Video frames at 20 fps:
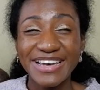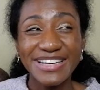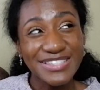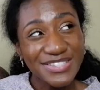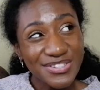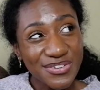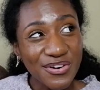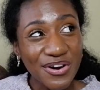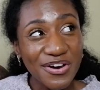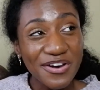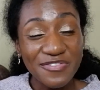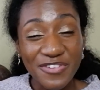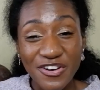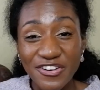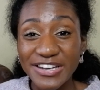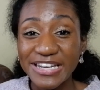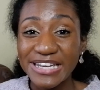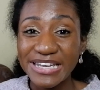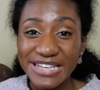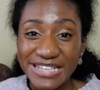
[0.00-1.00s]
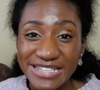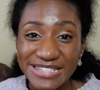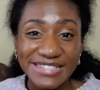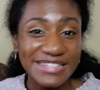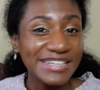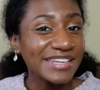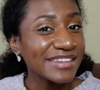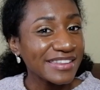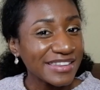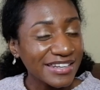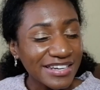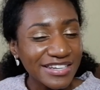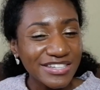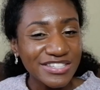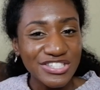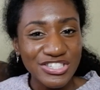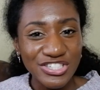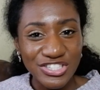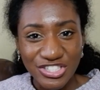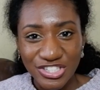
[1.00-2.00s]
It's not a very easy
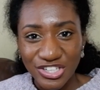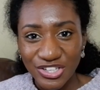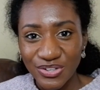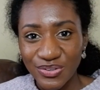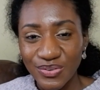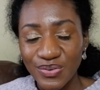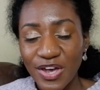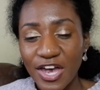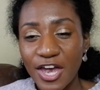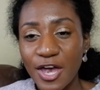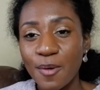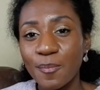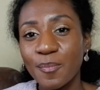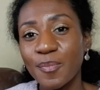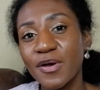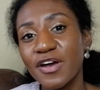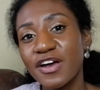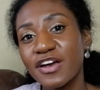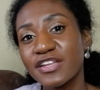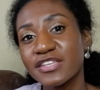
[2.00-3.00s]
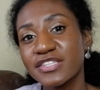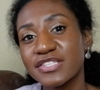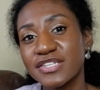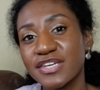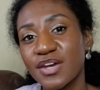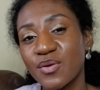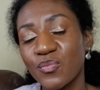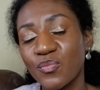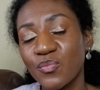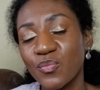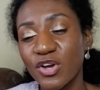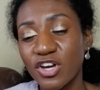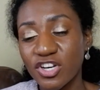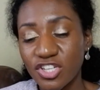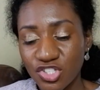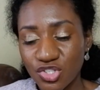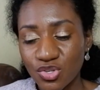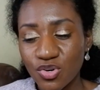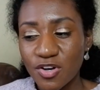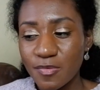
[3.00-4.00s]
thing to do, but we're
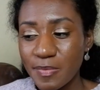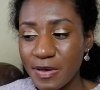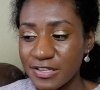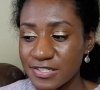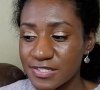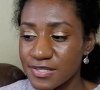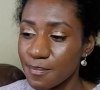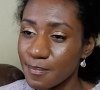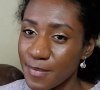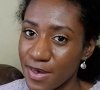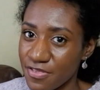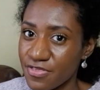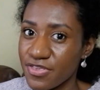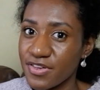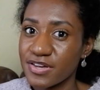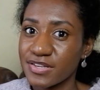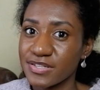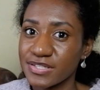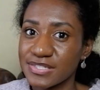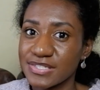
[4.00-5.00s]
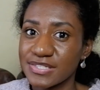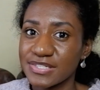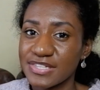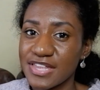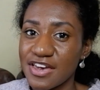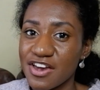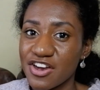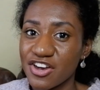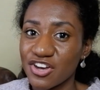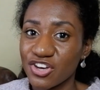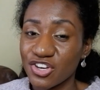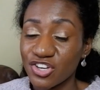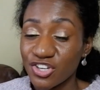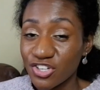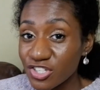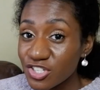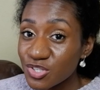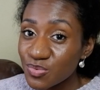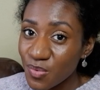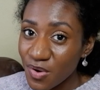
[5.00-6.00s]
going to talk about some methods that
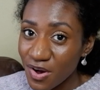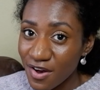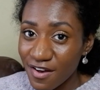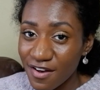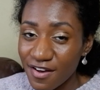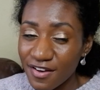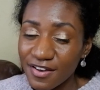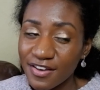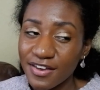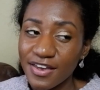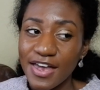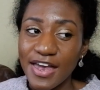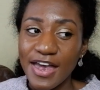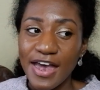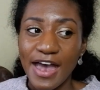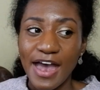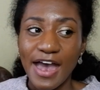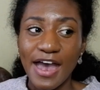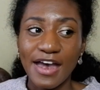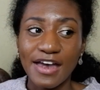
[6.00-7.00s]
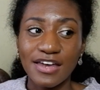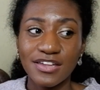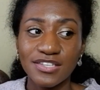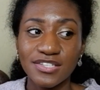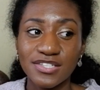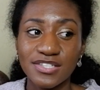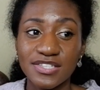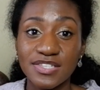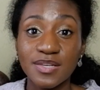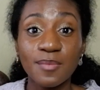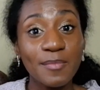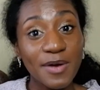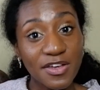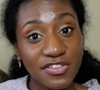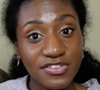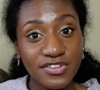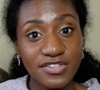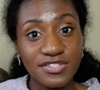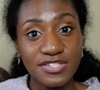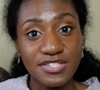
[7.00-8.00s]
could work and some
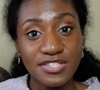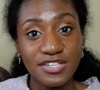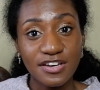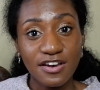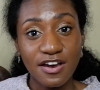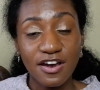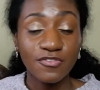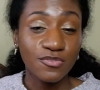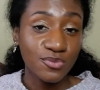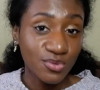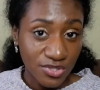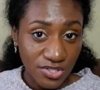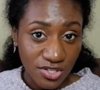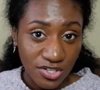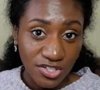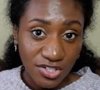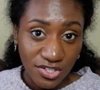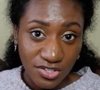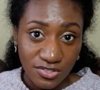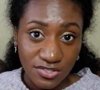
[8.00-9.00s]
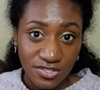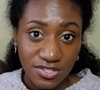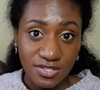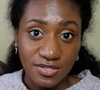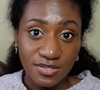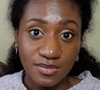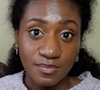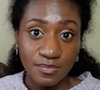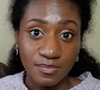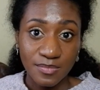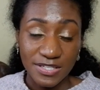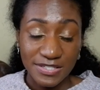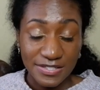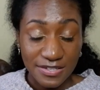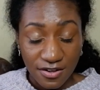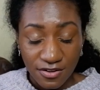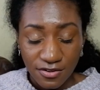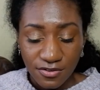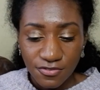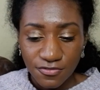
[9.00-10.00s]
methods that I've also used
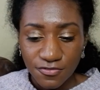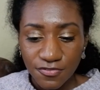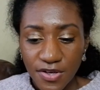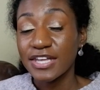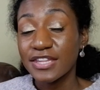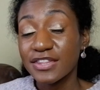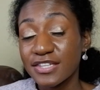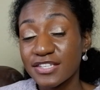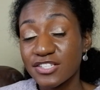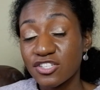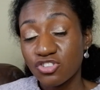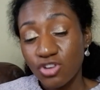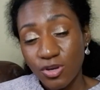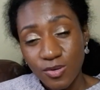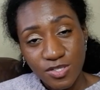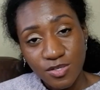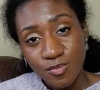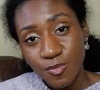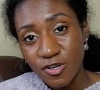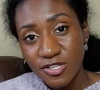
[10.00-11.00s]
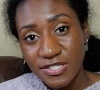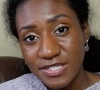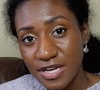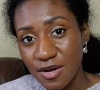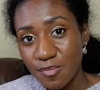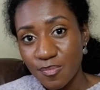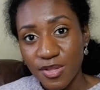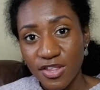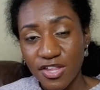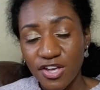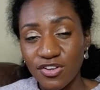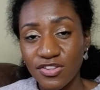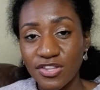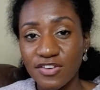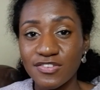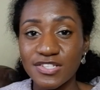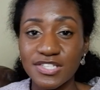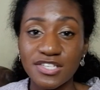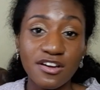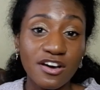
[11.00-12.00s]
myself. In the description box down below,
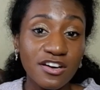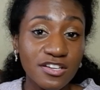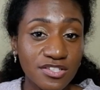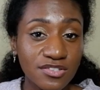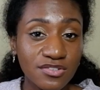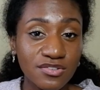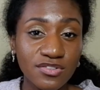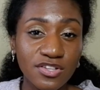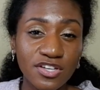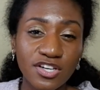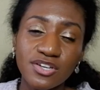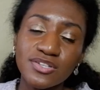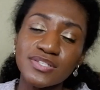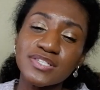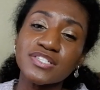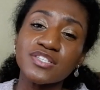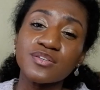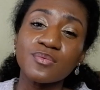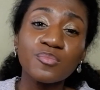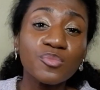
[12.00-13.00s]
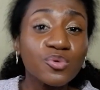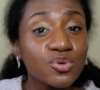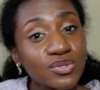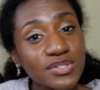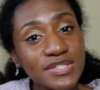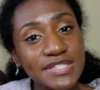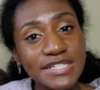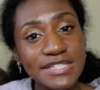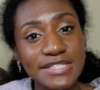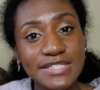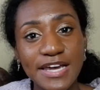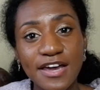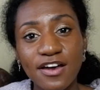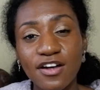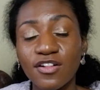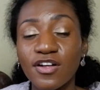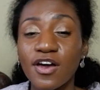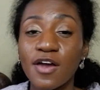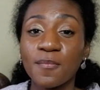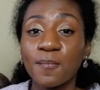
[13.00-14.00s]
there is an article that goes into more
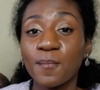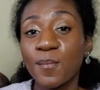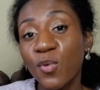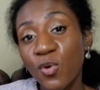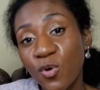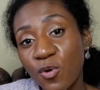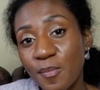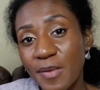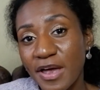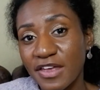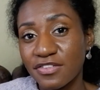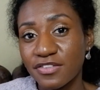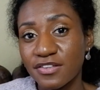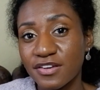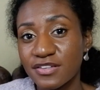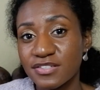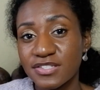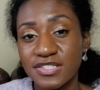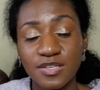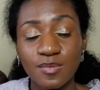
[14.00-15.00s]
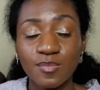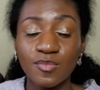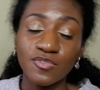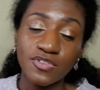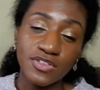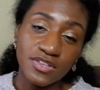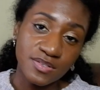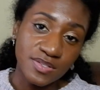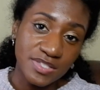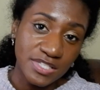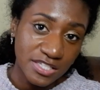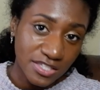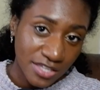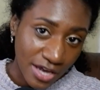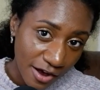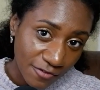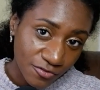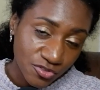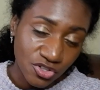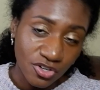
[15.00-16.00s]
detail and more methods, some of the things that
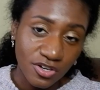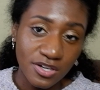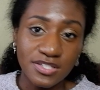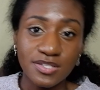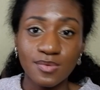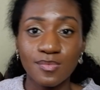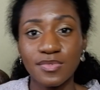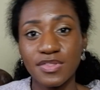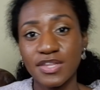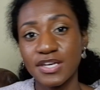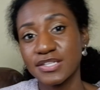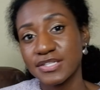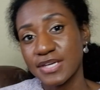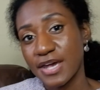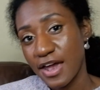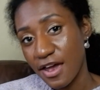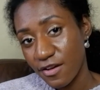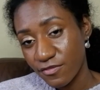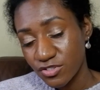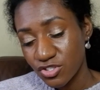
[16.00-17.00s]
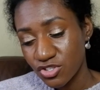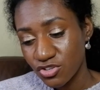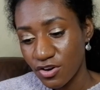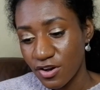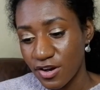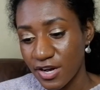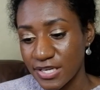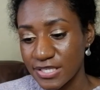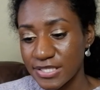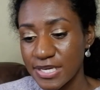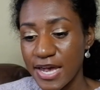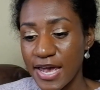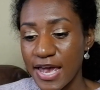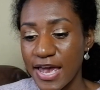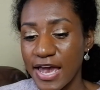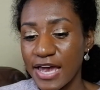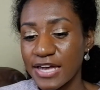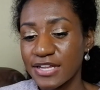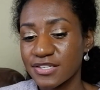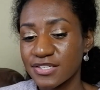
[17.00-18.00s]
I have tried, some of the things I haven't tried,
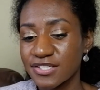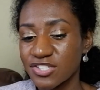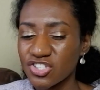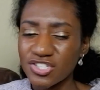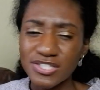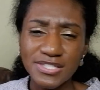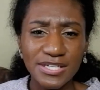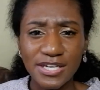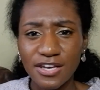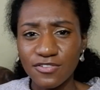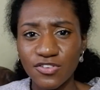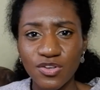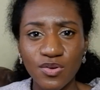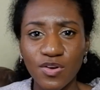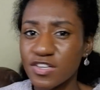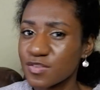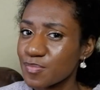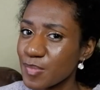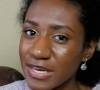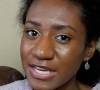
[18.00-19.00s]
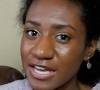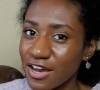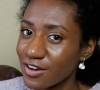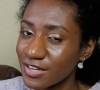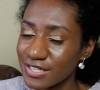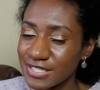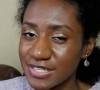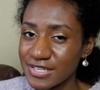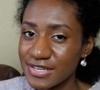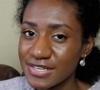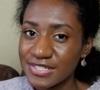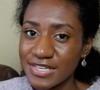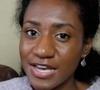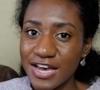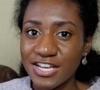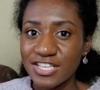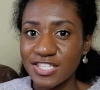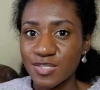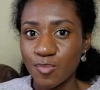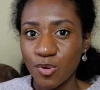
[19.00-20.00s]
and just to give you as many ideas
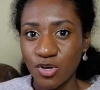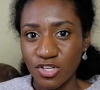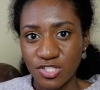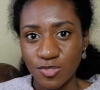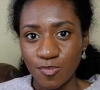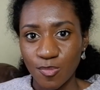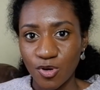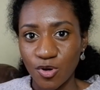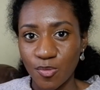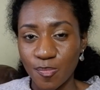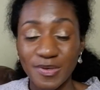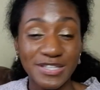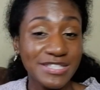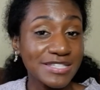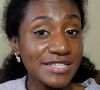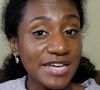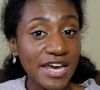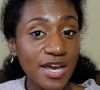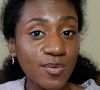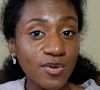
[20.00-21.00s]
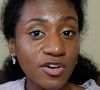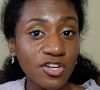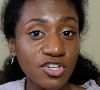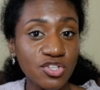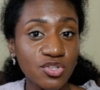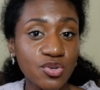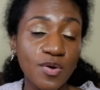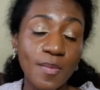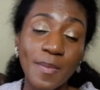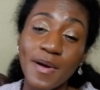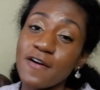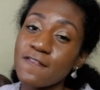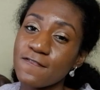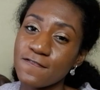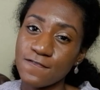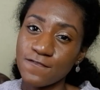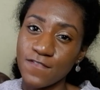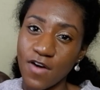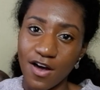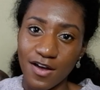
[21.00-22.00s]
as possible. But today we're going to talk about
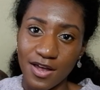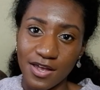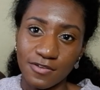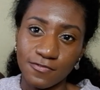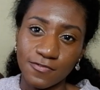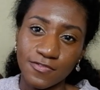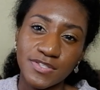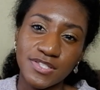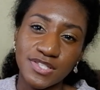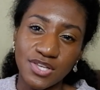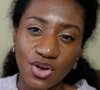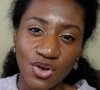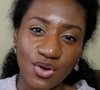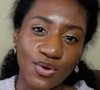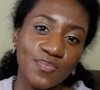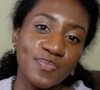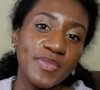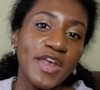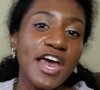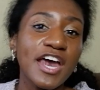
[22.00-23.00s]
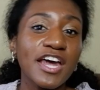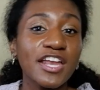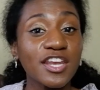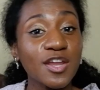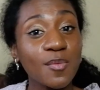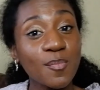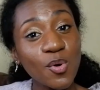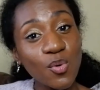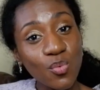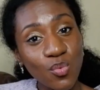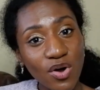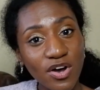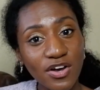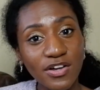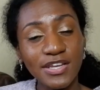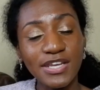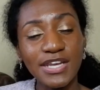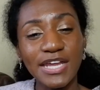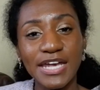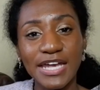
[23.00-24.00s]
five. So number
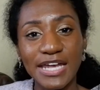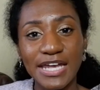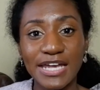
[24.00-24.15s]
one